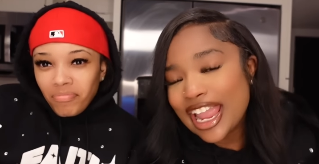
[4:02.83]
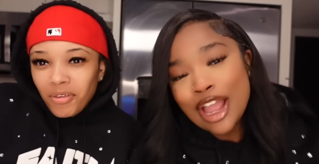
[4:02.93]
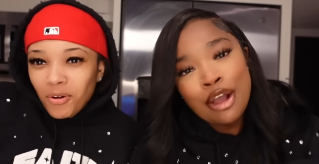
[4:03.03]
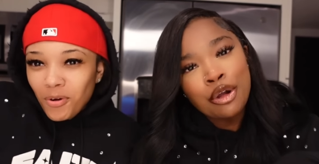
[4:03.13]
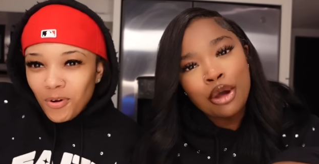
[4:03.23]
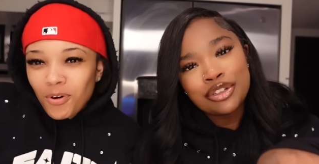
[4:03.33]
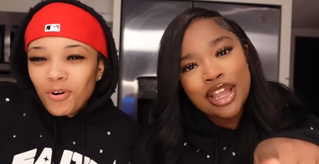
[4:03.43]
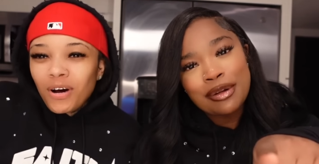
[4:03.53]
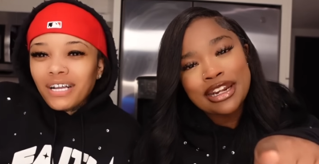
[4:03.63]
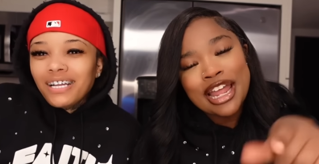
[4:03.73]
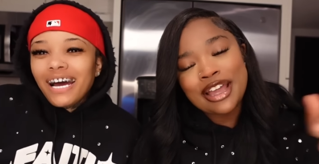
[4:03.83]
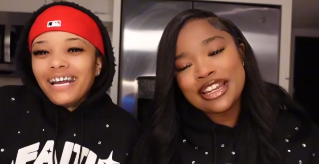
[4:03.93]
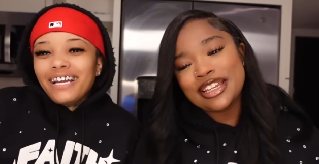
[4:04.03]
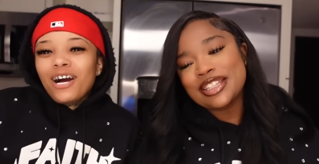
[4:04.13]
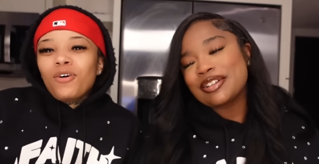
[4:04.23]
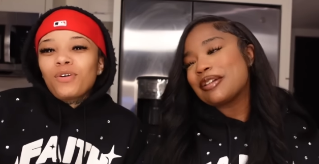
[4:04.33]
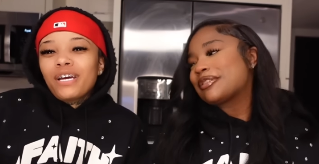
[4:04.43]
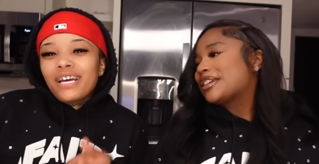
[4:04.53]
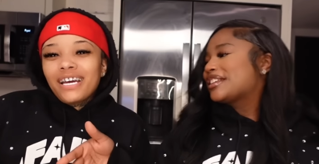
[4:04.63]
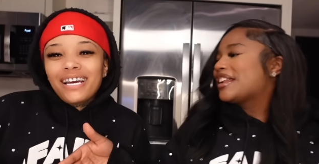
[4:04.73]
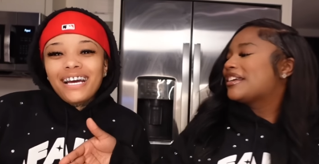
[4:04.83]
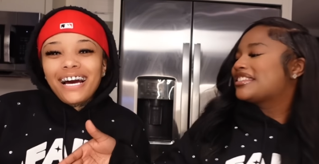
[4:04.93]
Speaker 1: Ooh, Go shout right now in the description. Way. You know what